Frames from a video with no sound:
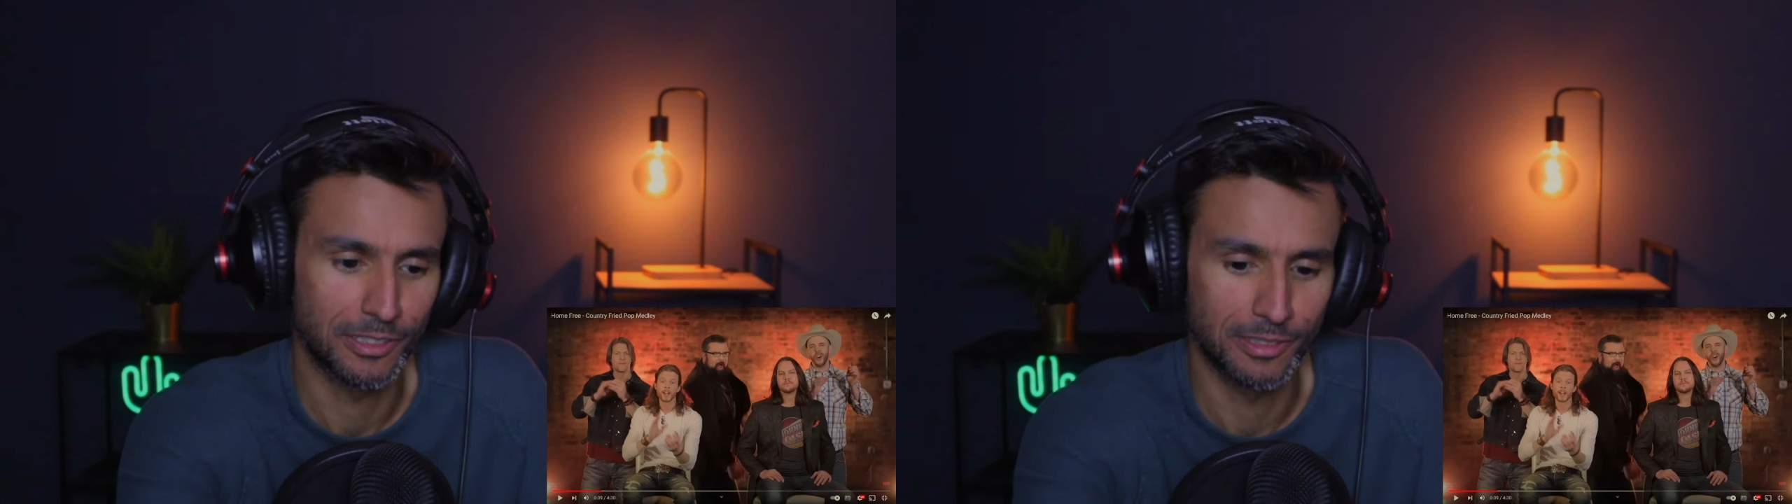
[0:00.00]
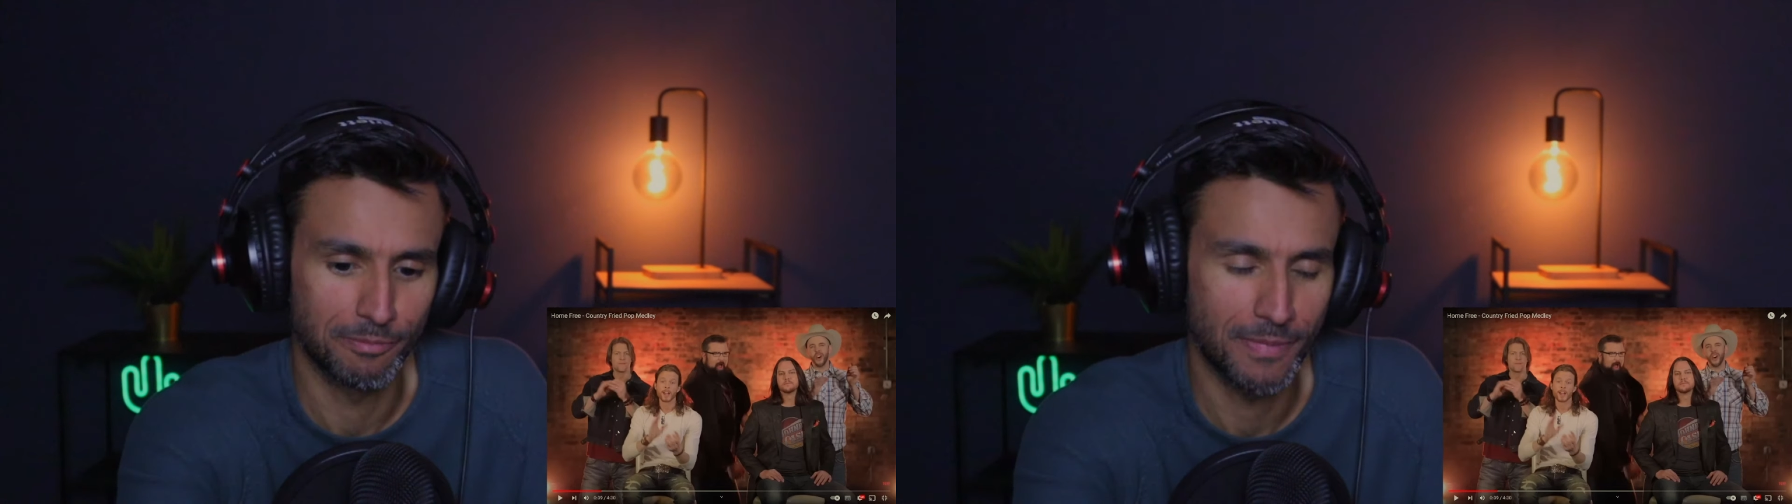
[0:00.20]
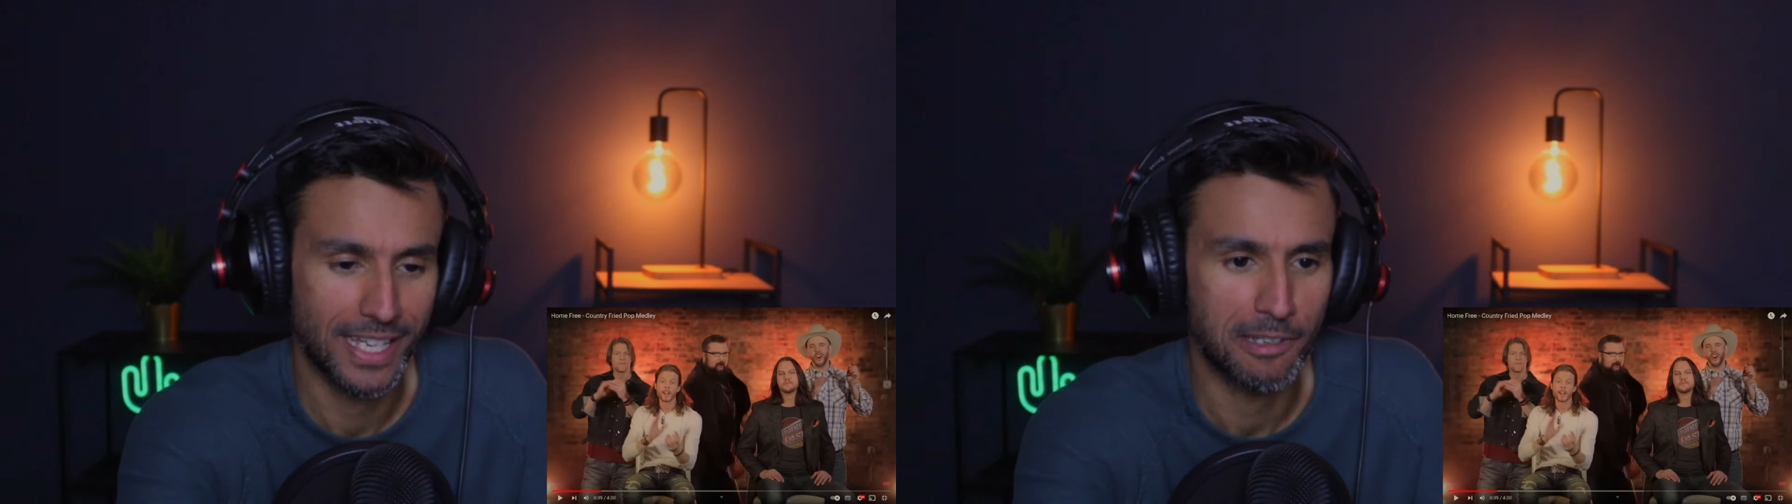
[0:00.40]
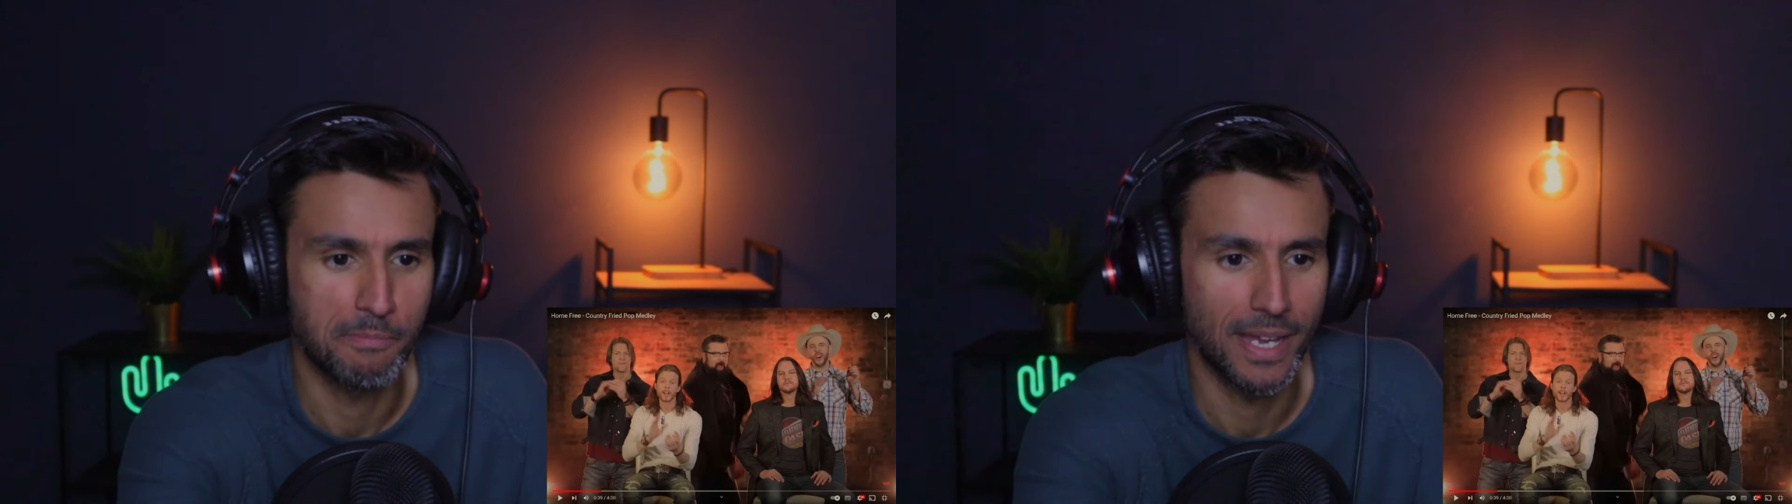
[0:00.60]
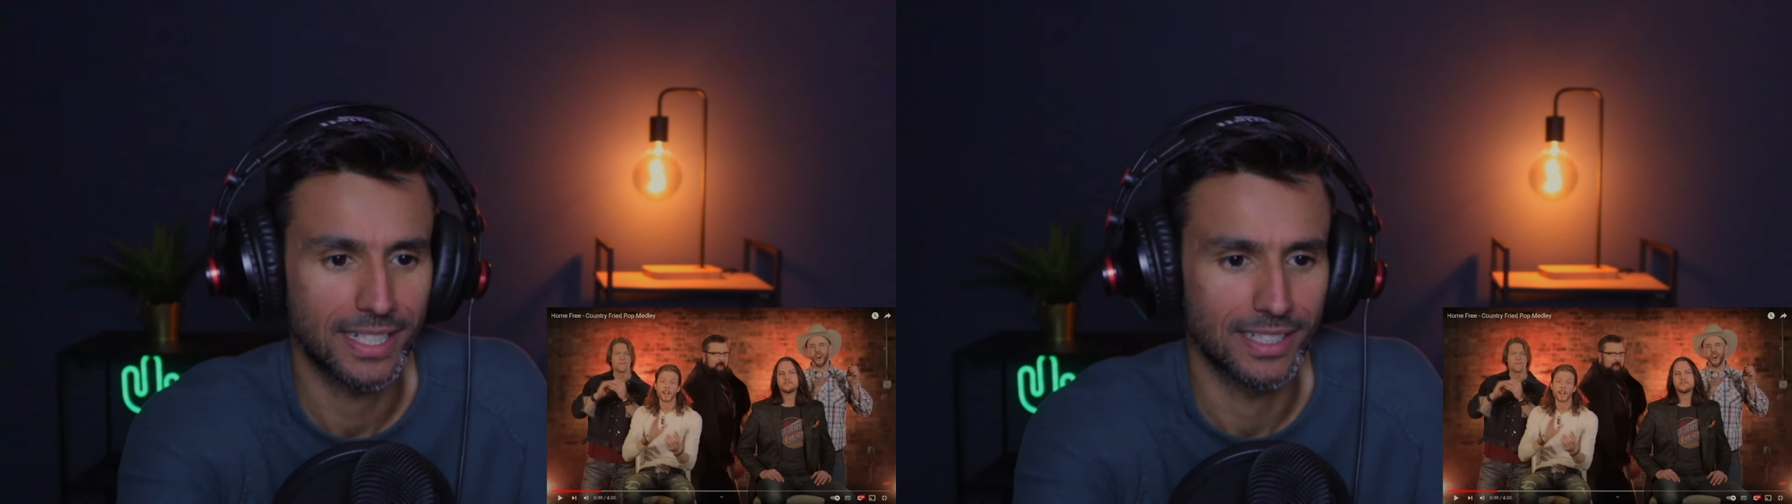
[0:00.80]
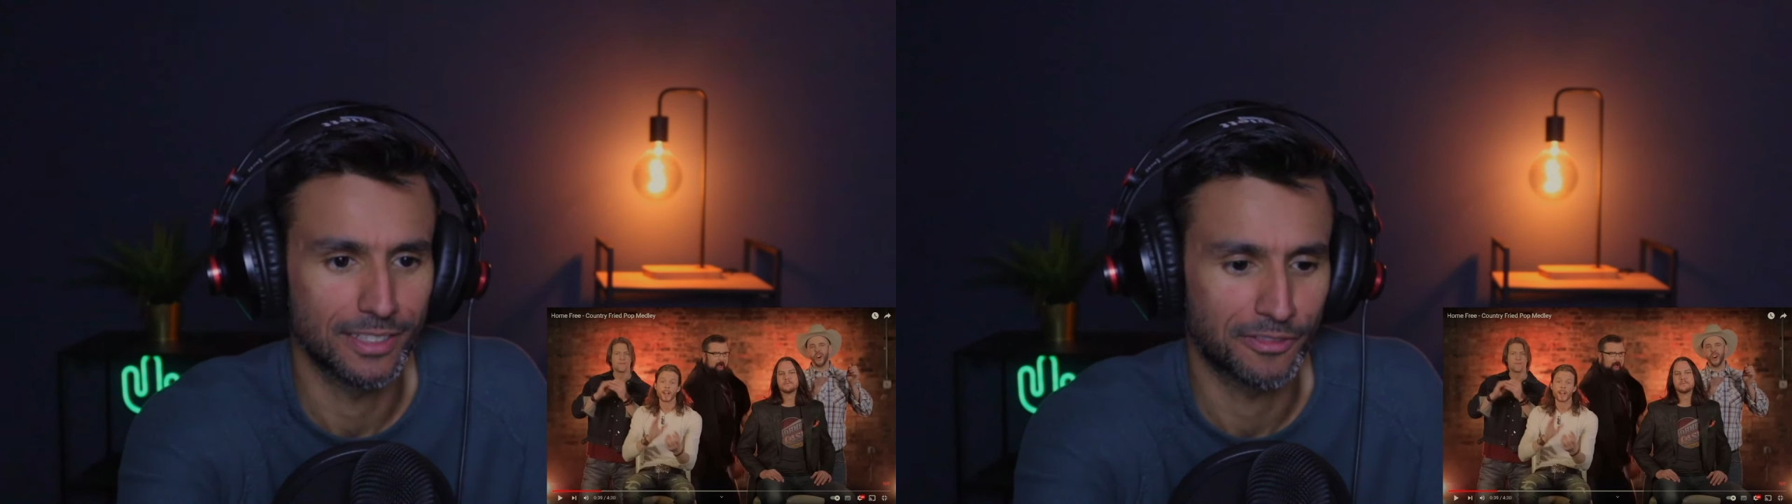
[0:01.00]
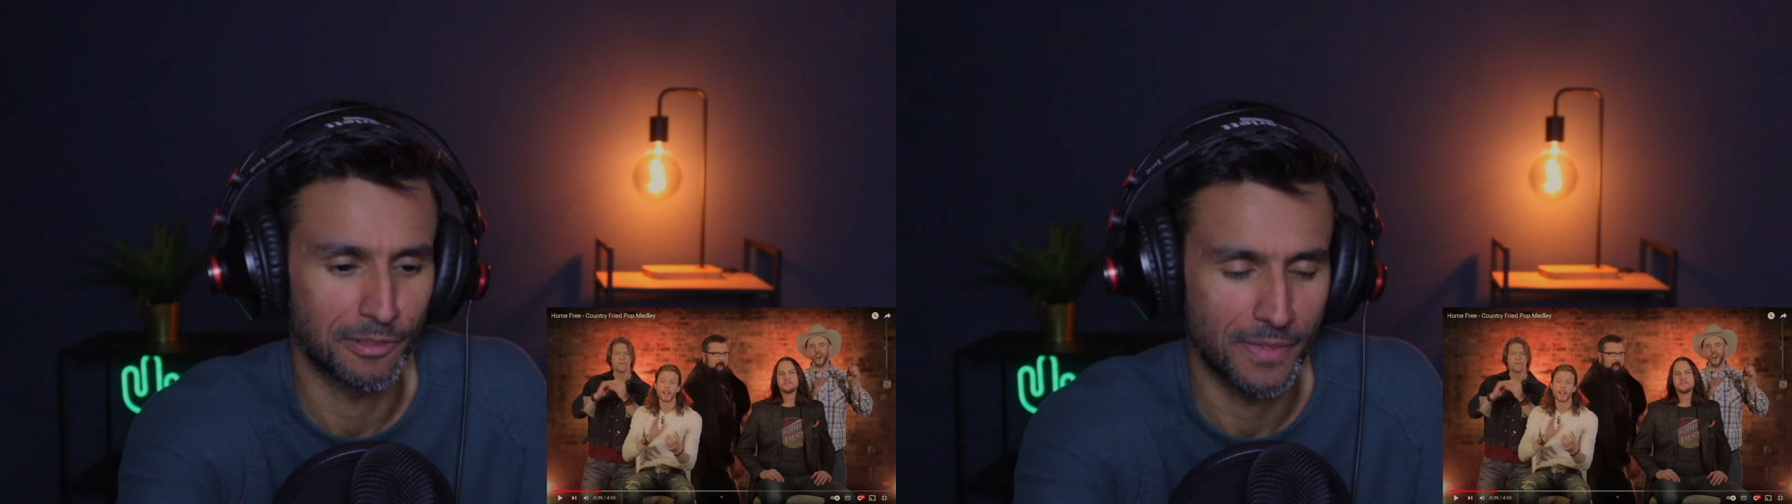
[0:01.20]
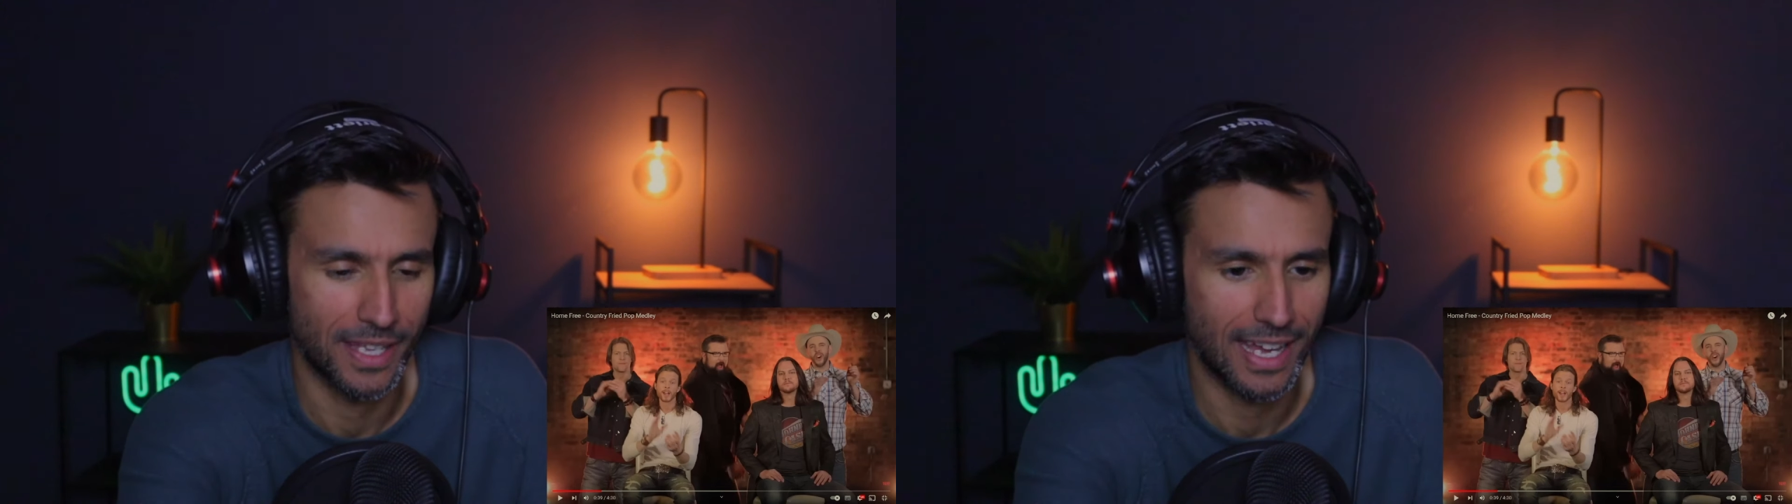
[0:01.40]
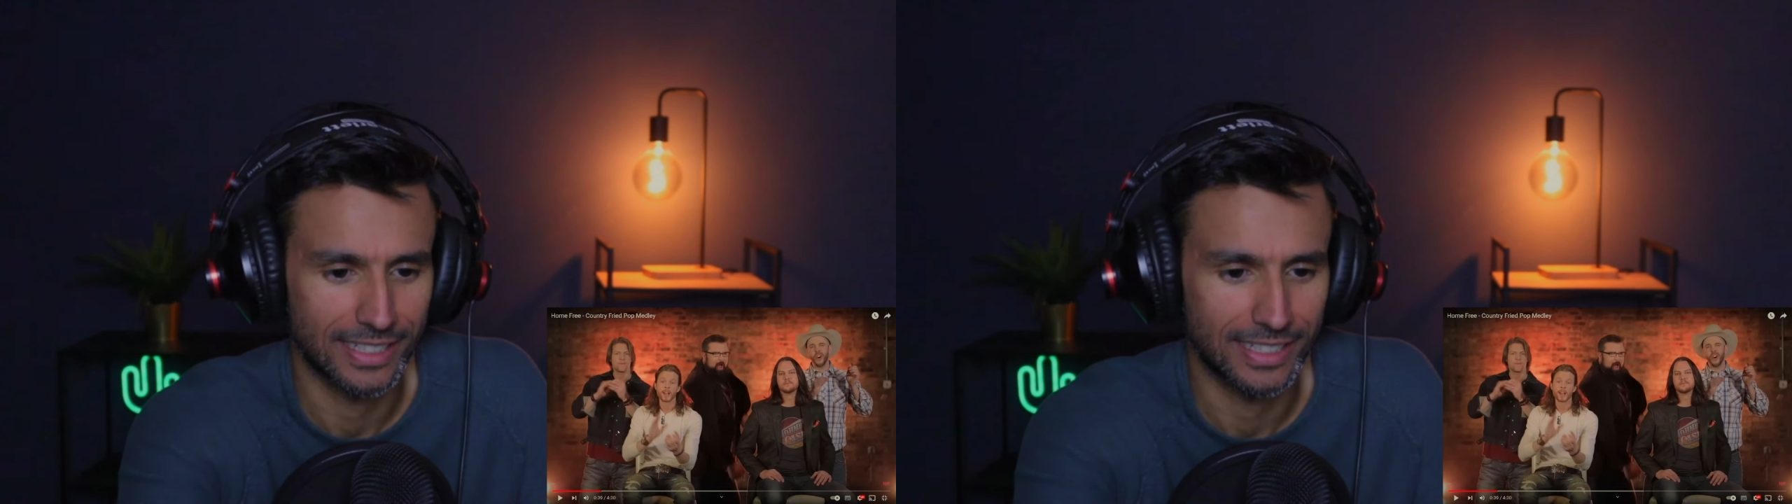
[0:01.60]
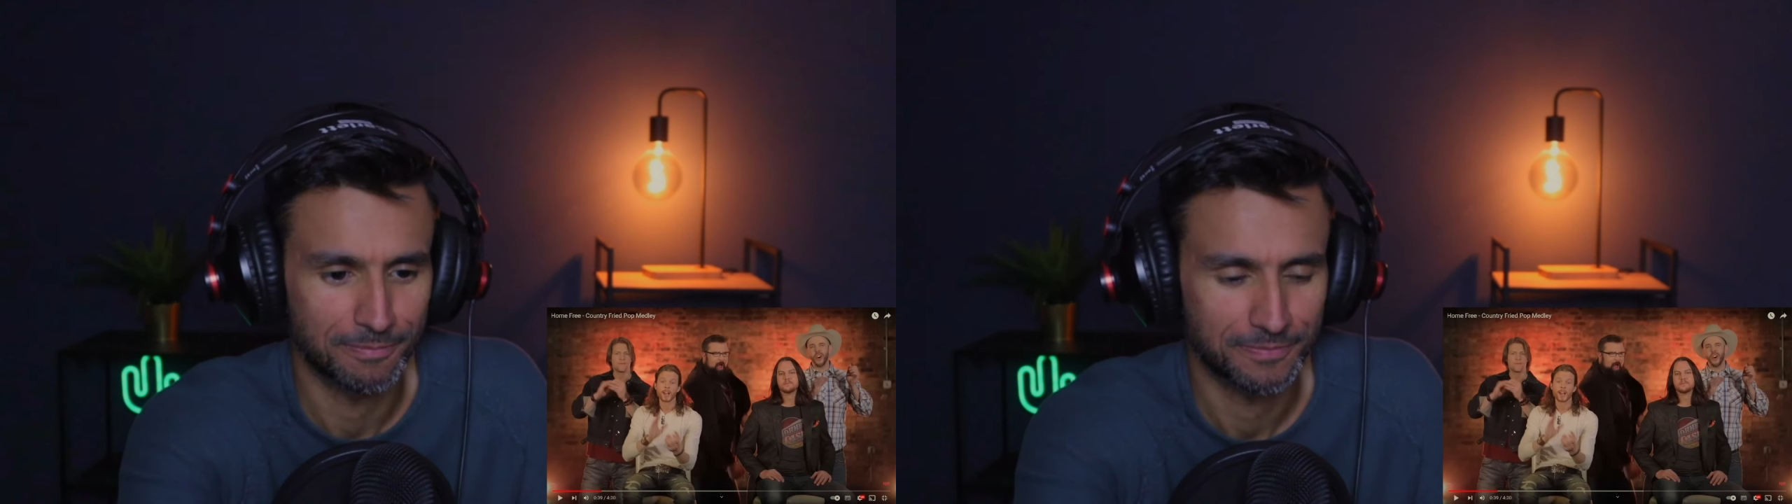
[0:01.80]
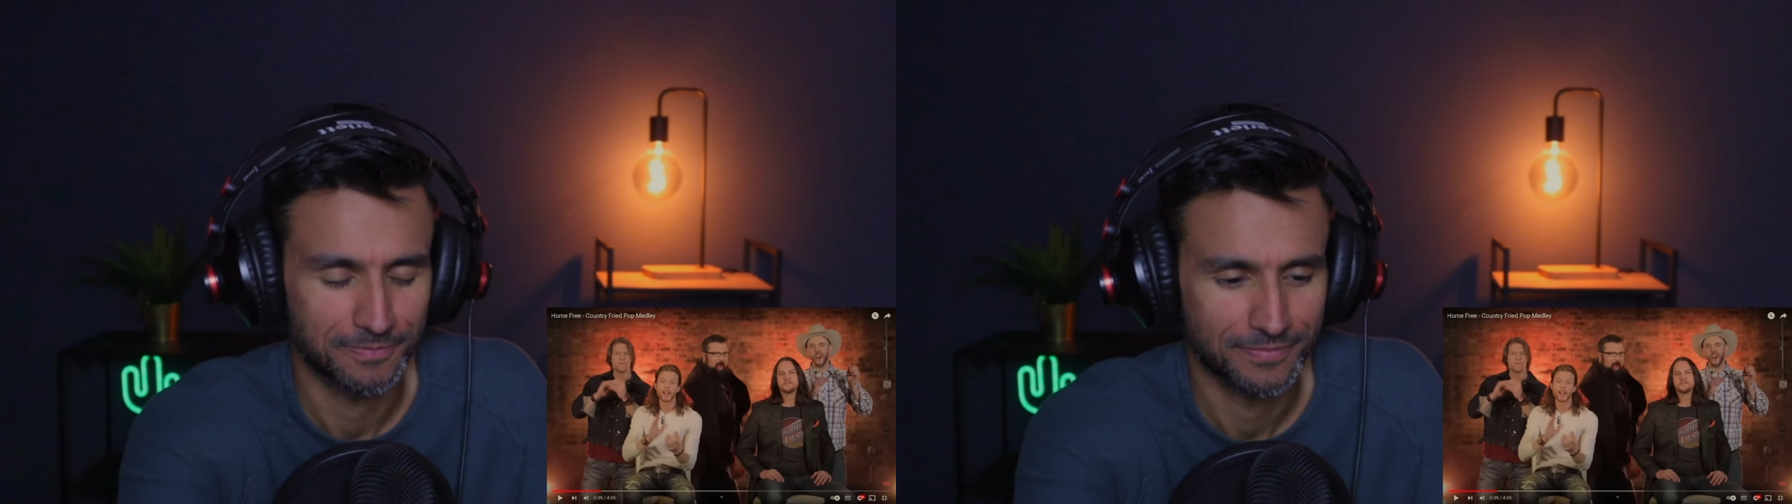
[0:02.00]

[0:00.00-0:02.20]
to make a medley from that.